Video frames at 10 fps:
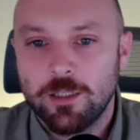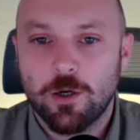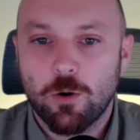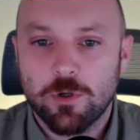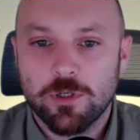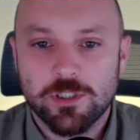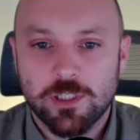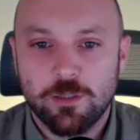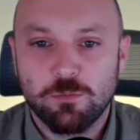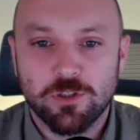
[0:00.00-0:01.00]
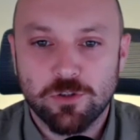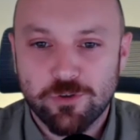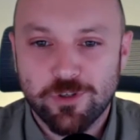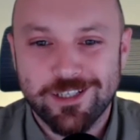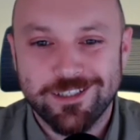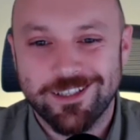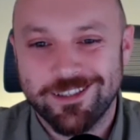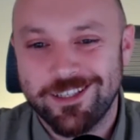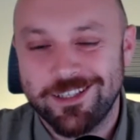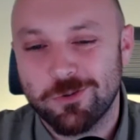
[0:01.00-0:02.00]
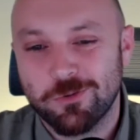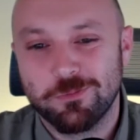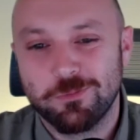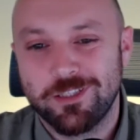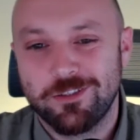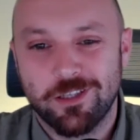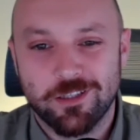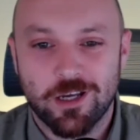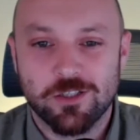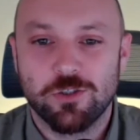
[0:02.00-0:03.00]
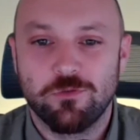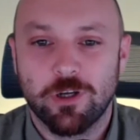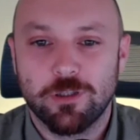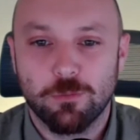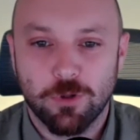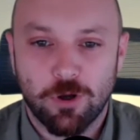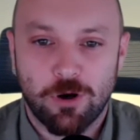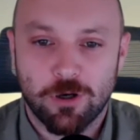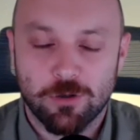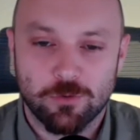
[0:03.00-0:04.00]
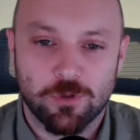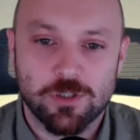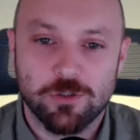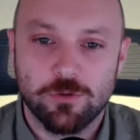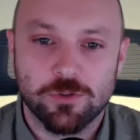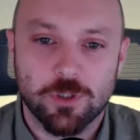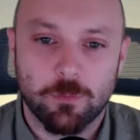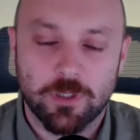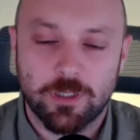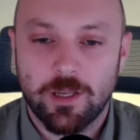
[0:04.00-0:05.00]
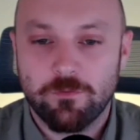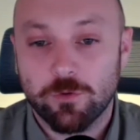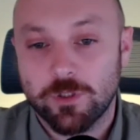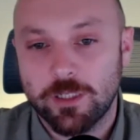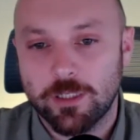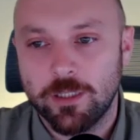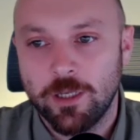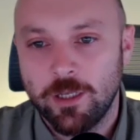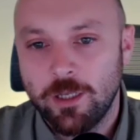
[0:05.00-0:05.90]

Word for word: they always seemed intrigued, and they told me that I should write a blog or I should do something. I never did